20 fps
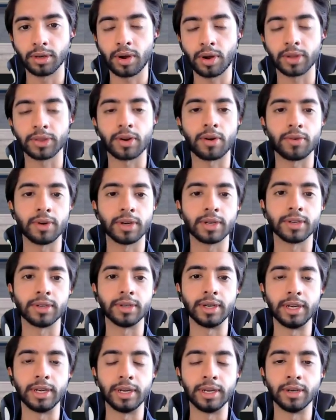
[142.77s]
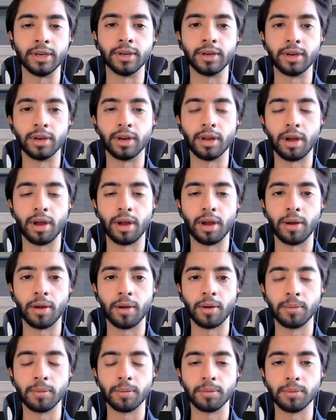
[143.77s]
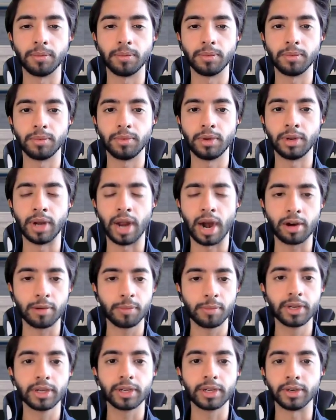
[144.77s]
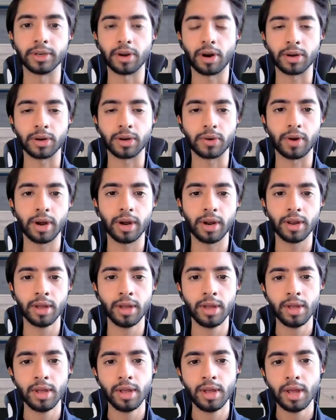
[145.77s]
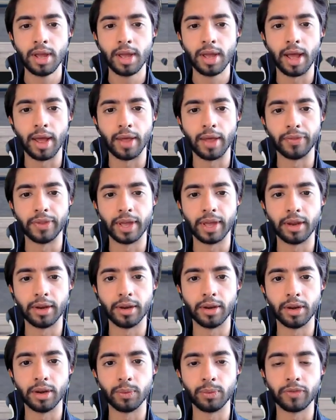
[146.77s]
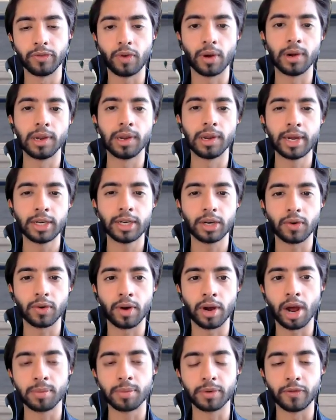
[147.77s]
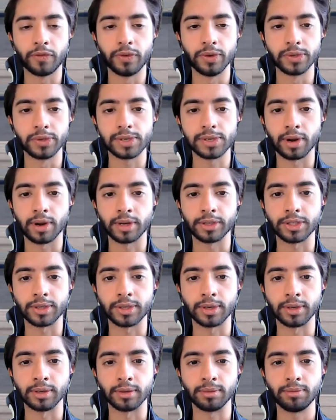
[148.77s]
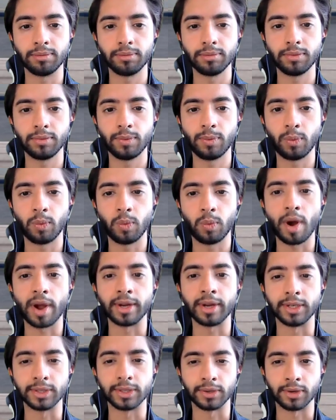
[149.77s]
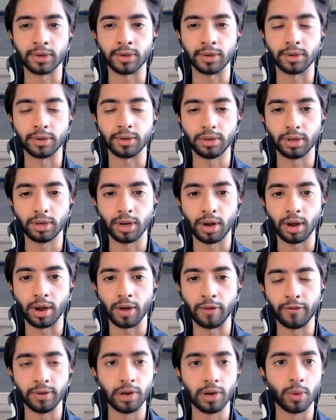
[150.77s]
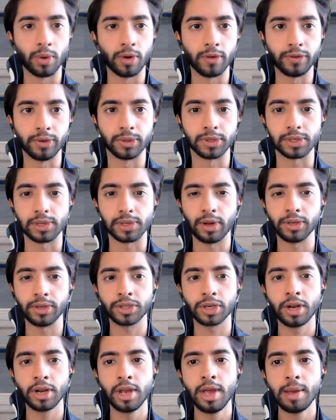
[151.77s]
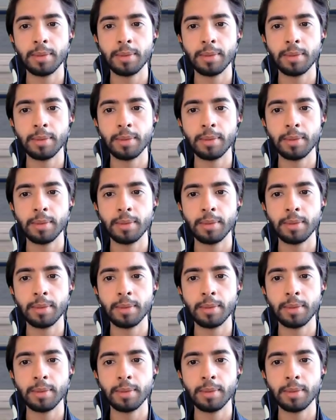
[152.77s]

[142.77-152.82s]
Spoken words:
Qatar written in Arabic in dark gray, and then we've got a light gray upper fuselage and a whiter lower fuselage.